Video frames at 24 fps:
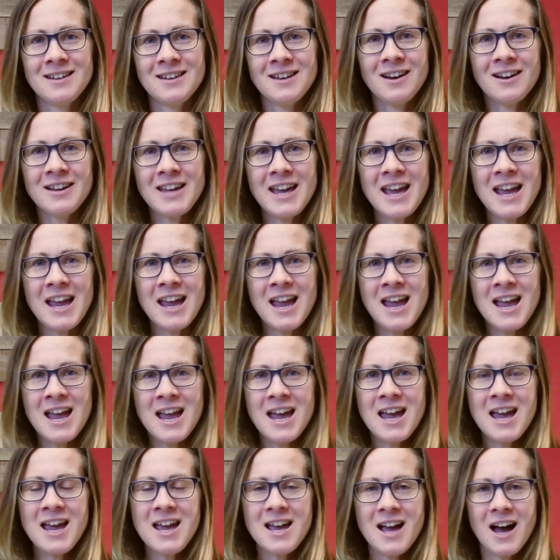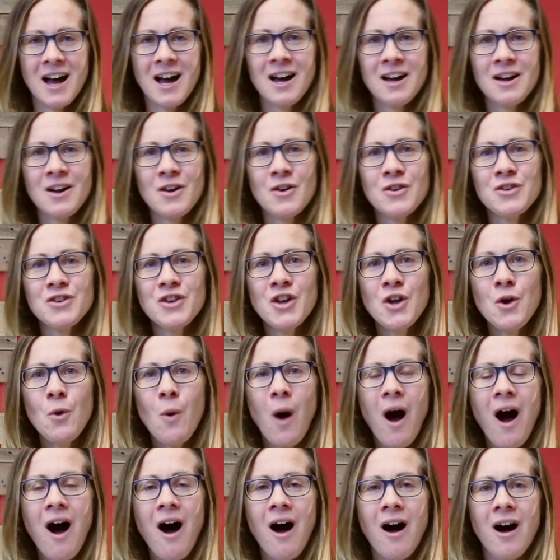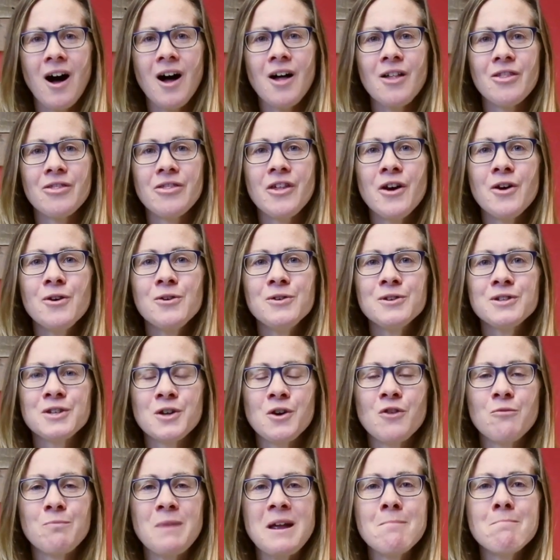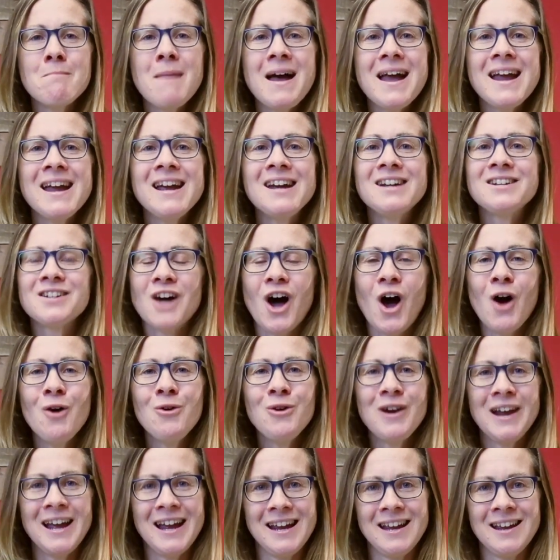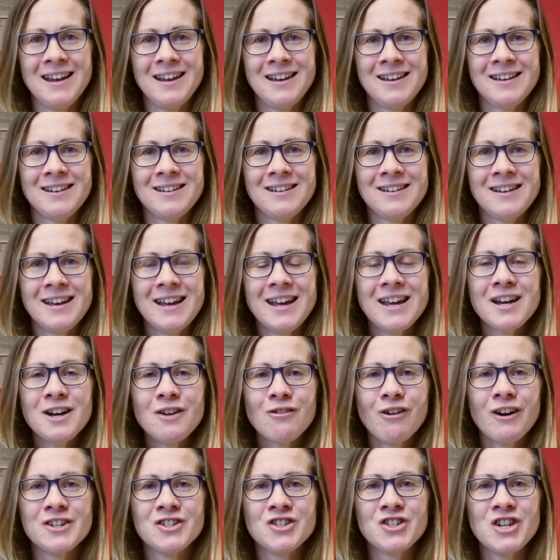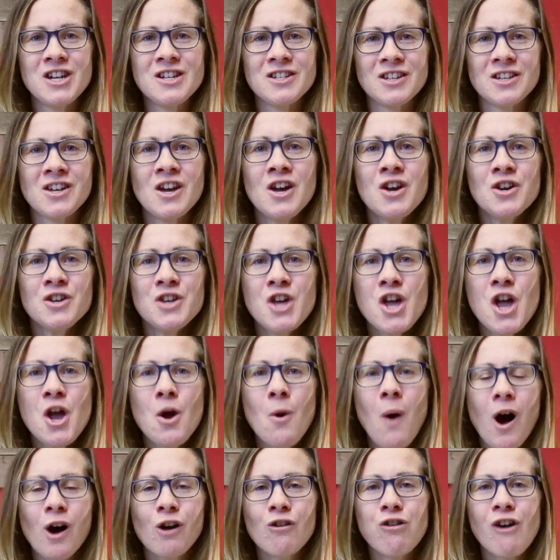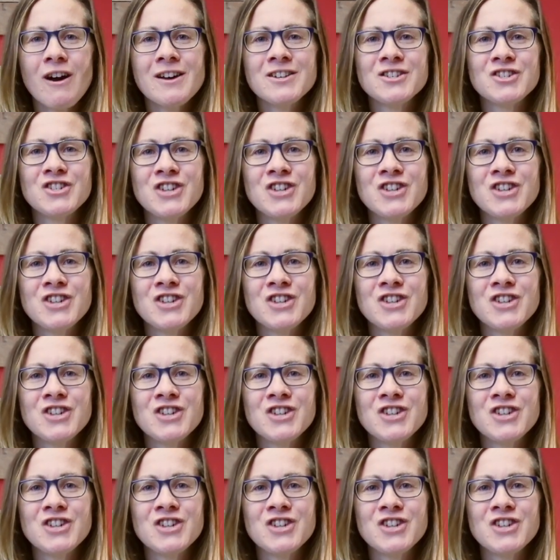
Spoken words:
I.e., here, you are those who have been made holy in Christ Jesus. You are Christ